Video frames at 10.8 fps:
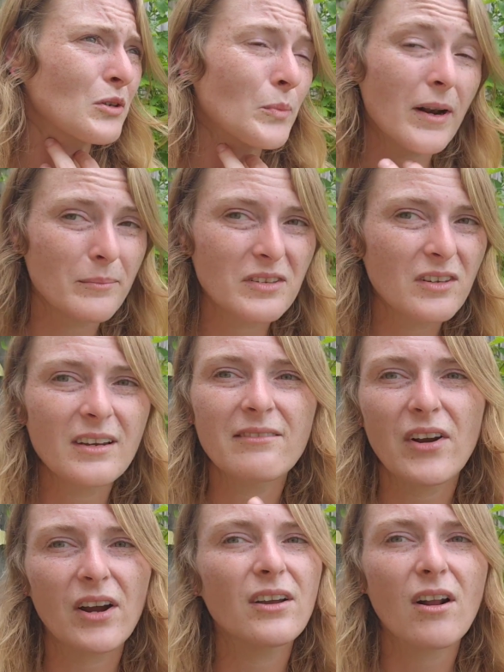but I'm still getting
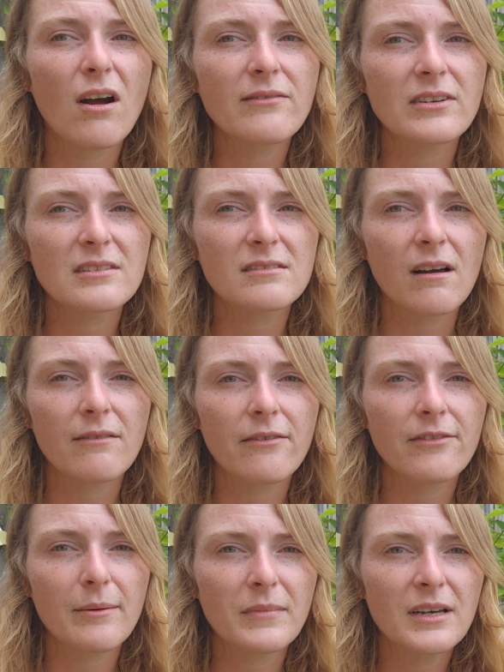very good harvests off of
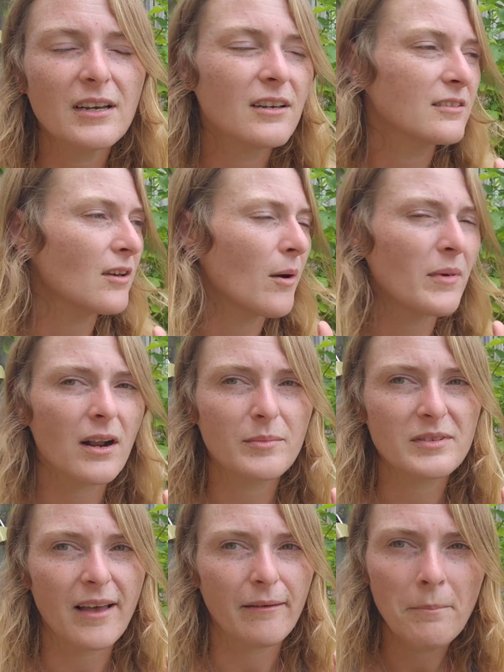them, so I'm not upset.